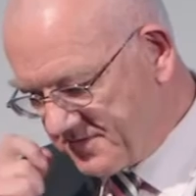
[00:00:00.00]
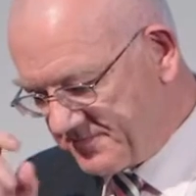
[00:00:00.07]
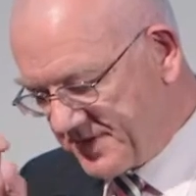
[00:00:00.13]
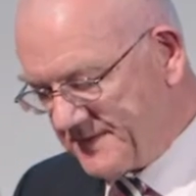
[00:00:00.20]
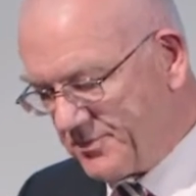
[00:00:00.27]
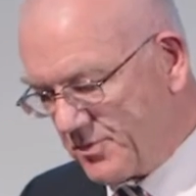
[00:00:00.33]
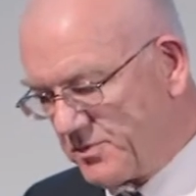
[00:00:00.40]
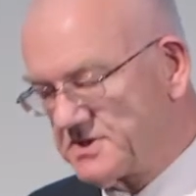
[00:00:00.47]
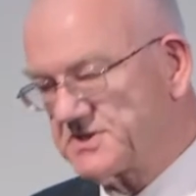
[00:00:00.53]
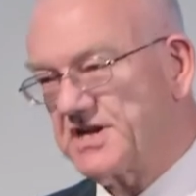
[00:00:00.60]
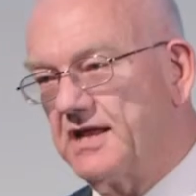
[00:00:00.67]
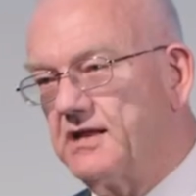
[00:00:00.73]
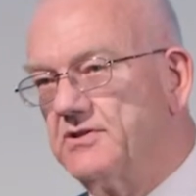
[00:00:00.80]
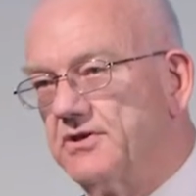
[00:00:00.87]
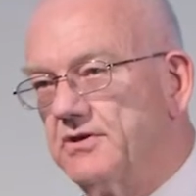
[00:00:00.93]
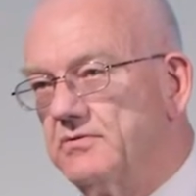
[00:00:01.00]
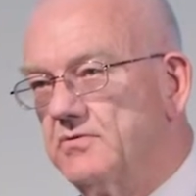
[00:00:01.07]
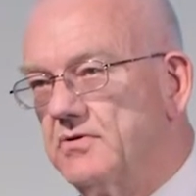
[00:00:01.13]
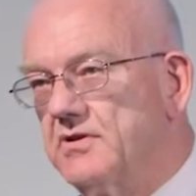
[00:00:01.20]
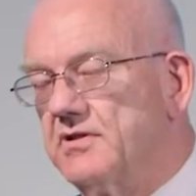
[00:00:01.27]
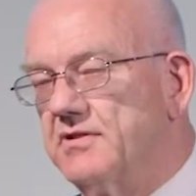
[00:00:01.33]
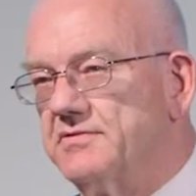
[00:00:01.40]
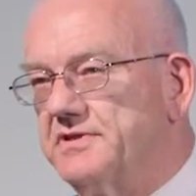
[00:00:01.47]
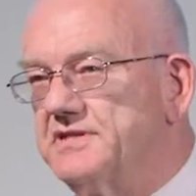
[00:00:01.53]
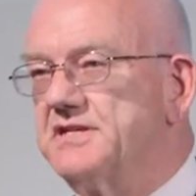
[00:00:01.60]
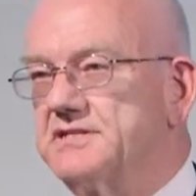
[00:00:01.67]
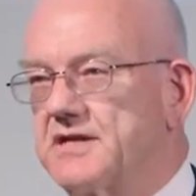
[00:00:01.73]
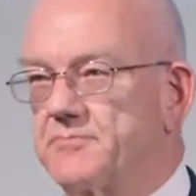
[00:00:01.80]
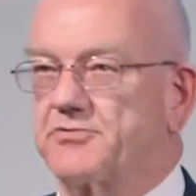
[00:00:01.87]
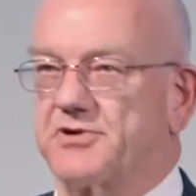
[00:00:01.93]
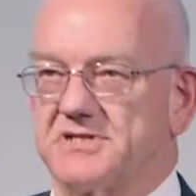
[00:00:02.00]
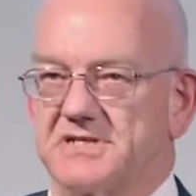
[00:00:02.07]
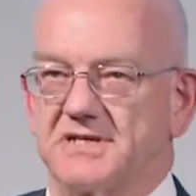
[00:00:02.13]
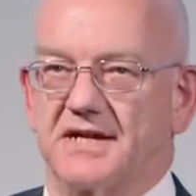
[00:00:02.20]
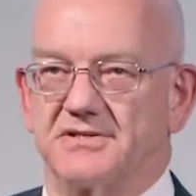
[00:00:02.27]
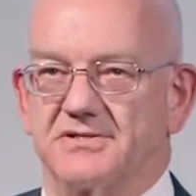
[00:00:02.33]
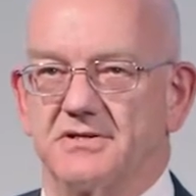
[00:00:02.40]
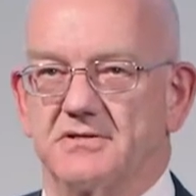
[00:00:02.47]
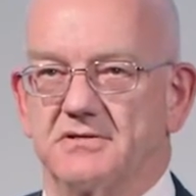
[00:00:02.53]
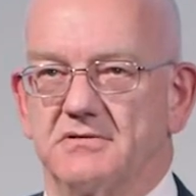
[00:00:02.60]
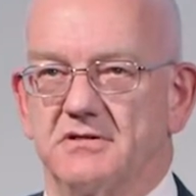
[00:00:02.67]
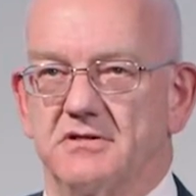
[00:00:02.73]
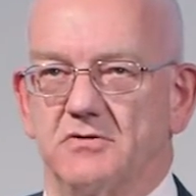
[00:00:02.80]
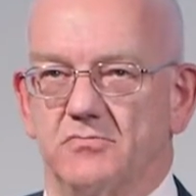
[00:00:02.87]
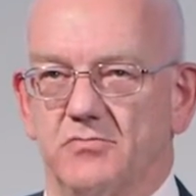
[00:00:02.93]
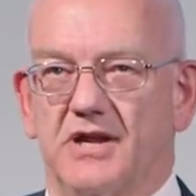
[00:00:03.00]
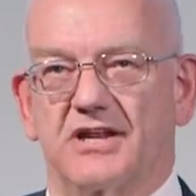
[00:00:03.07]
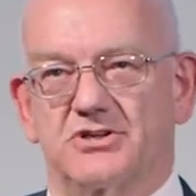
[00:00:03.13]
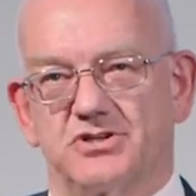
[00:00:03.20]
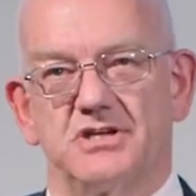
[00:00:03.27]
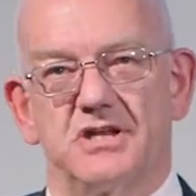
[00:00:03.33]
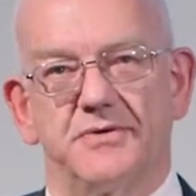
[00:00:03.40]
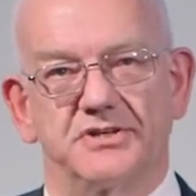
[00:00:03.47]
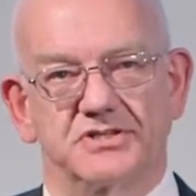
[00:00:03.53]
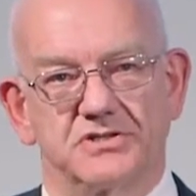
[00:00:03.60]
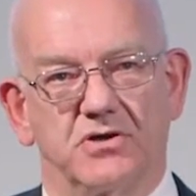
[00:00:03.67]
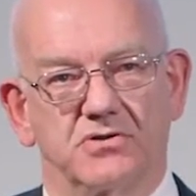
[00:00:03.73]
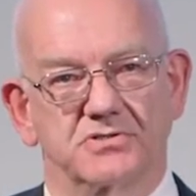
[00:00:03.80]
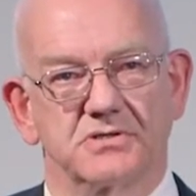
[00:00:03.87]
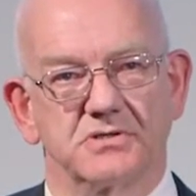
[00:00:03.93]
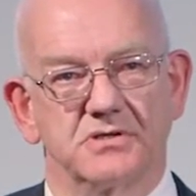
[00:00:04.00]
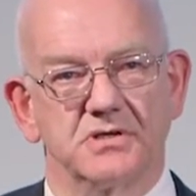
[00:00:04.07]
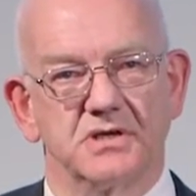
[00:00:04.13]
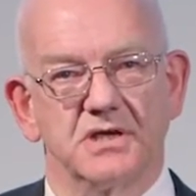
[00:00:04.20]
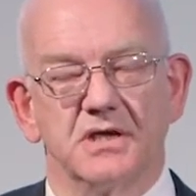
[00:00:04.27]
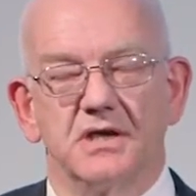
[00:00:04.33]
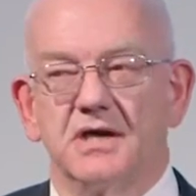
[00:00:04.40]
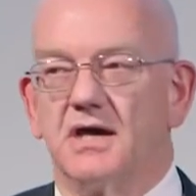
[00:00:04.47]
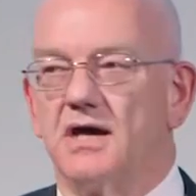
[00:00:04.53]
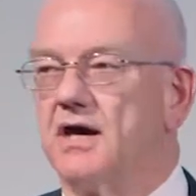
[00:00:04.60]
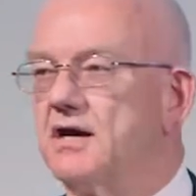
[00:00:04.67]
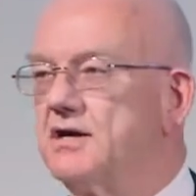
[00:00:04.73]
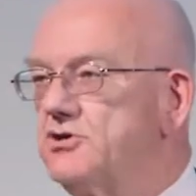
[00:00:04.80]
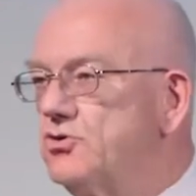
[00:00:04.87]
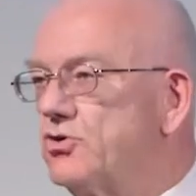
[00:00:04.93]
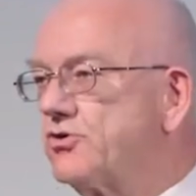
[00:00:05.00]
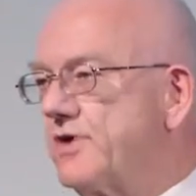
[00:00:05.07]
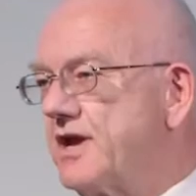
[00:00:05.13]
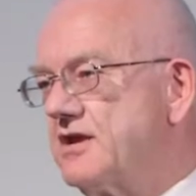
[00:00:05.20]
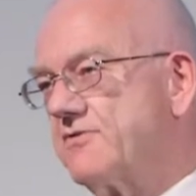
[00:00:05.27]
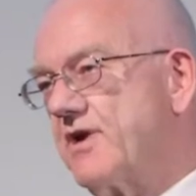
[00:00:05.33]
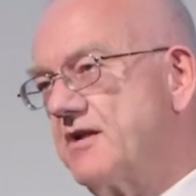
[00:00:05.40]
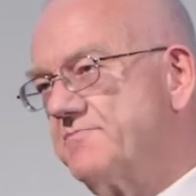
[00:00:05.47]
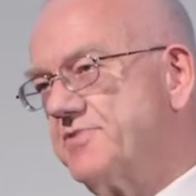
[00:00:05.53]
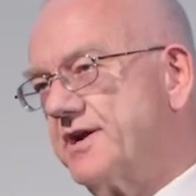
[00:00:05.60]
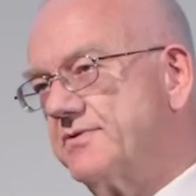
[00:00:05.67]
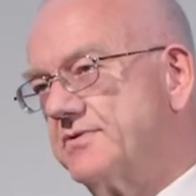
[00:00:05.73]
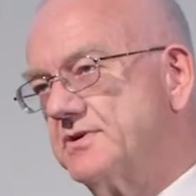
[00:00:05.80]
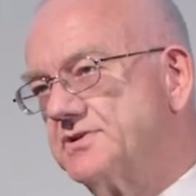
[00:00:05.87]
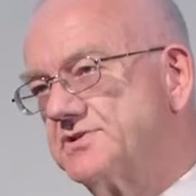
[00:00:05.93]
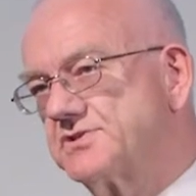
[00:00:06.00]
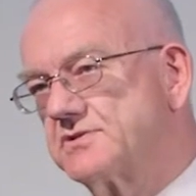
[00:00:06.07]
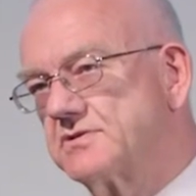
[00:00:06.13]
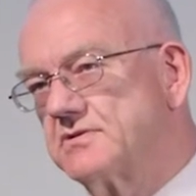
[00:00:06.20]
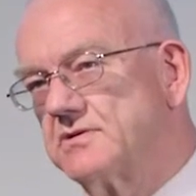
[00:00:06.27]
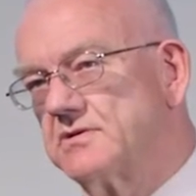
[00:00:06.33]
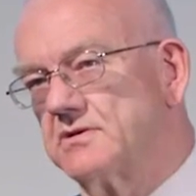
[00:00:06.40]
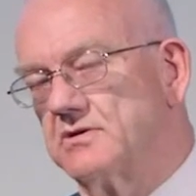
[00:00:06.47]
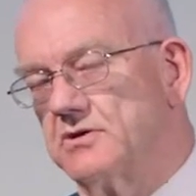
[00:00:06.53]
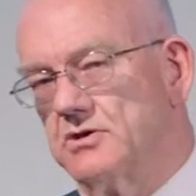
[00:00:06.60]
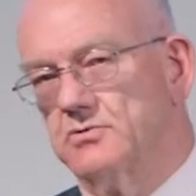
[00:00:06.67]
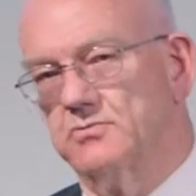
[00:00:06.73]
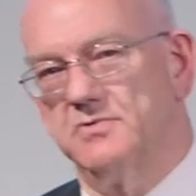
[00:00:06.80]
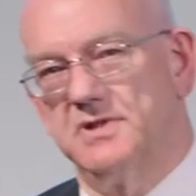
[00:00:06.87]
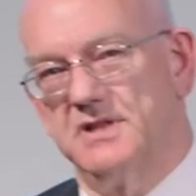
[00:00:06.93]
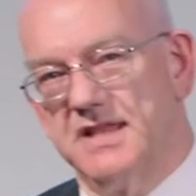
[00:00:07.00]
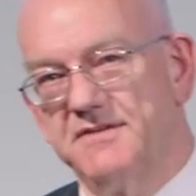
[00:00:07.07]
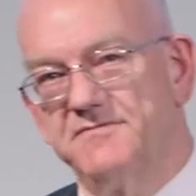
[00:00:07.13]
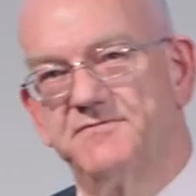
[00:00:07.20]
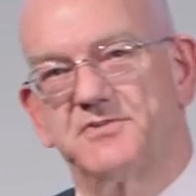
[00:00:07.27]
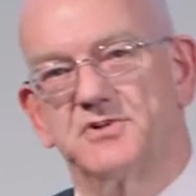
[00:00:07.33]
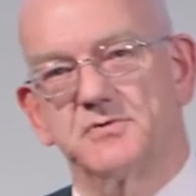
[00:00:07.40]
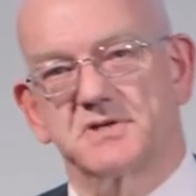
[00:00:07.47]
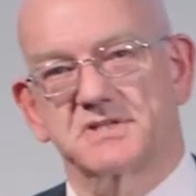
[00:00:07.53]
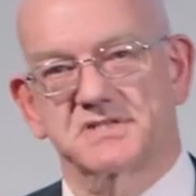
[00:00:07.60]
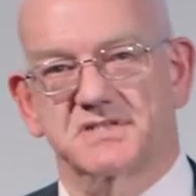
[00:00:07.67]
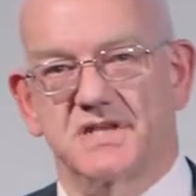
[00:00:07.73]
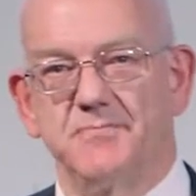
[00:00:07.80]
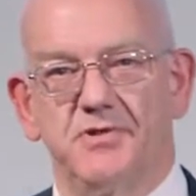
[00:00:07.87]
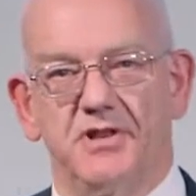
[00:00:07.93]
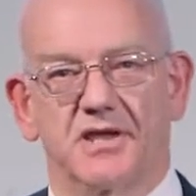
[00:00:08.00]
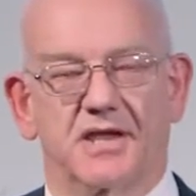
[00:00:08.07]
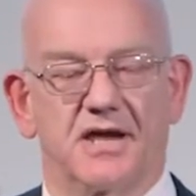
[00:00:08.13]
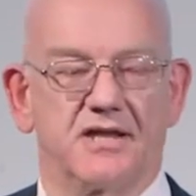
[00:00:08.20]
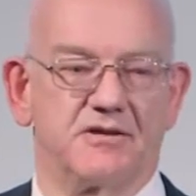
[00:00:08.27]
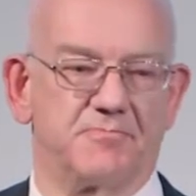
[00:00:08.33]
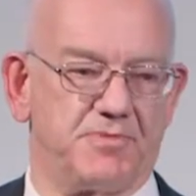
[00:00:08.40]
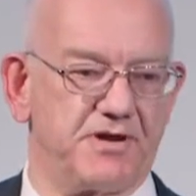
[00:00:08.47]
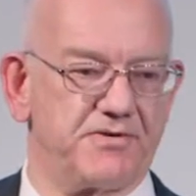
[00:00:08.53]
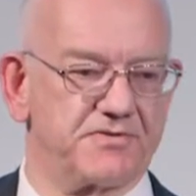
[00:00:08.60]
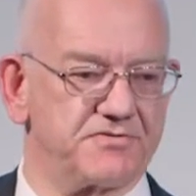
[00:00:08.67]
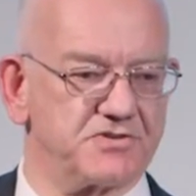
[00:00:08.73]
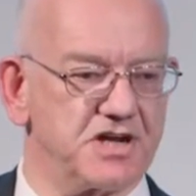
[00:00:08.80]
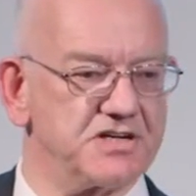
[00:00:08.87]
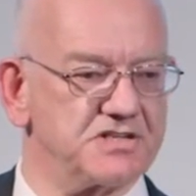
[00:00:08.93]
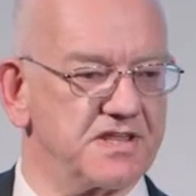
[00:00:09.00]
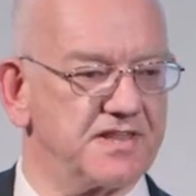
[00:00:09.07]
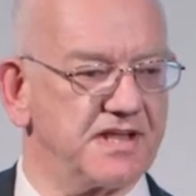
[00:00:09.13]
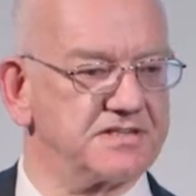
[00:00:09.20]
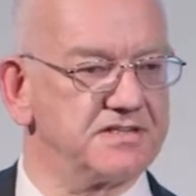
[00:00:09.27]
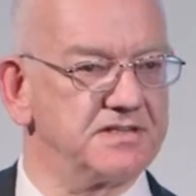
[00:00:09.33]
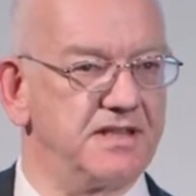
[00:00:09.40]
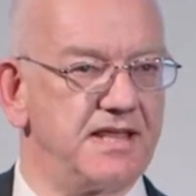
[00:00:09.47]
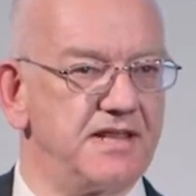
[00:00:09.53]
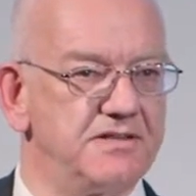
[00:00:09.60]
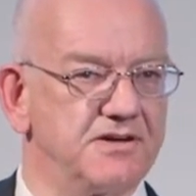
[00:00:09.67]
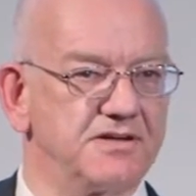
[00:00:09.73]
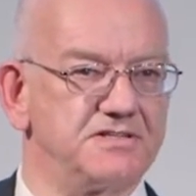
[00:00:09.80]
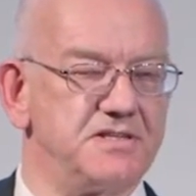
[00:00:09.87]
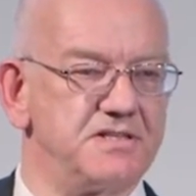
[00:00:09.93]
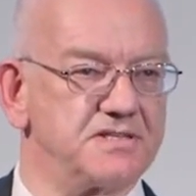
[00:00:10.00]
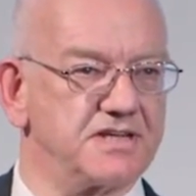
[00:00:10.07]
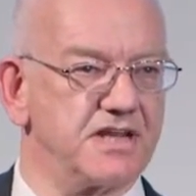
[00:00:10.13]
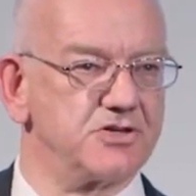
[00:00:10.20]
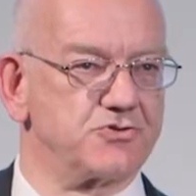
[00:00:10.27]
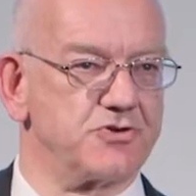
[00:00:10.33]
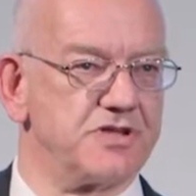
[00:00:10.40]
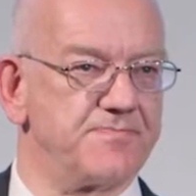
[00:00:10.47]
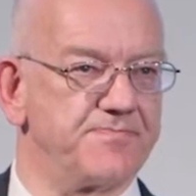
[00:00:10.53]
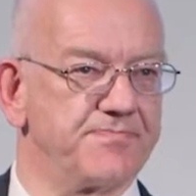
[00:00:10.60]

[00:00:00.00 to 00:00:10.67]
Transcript: People will tell you this is unprecedented. Well, actually, no, it's not. Your great-grandparents, who lived through a similar kind of period of change like that in the late 19th century,